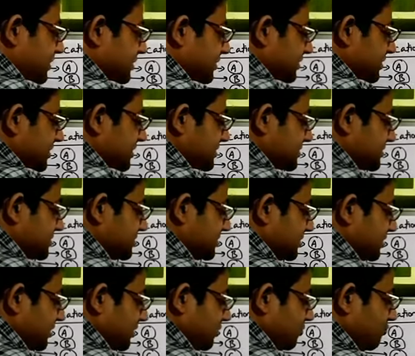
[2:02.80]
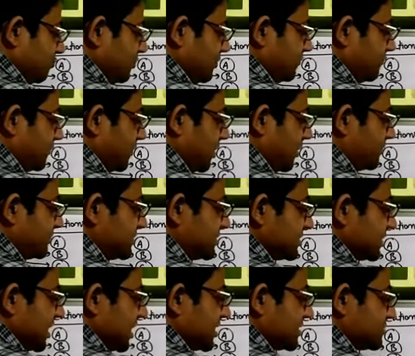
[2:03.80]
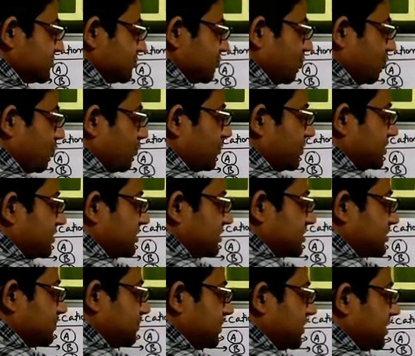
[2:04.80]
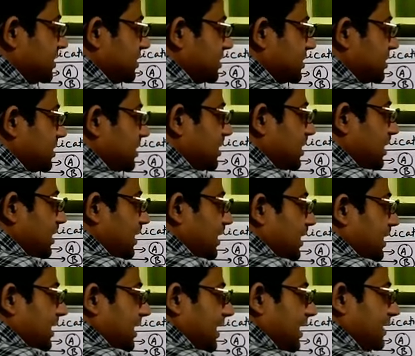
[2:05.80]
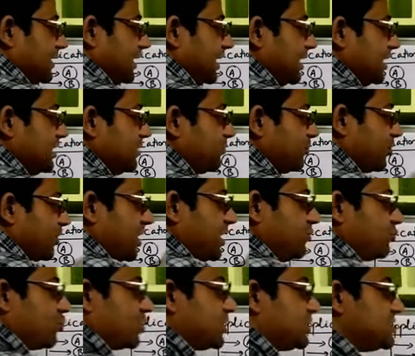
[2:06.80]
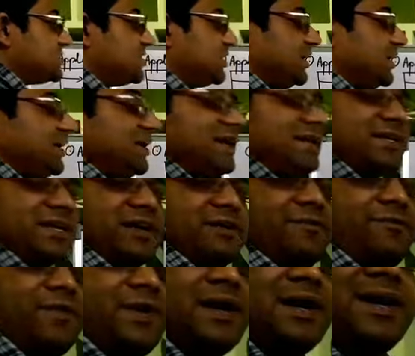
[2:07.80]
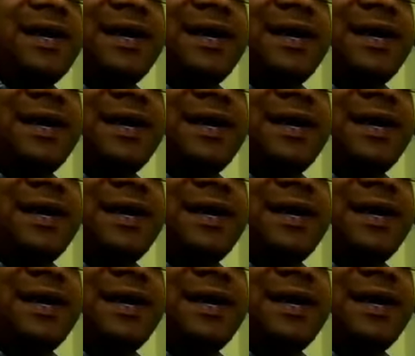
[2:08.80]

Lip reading: this uniform charge over the sphere, at any point what is the electric field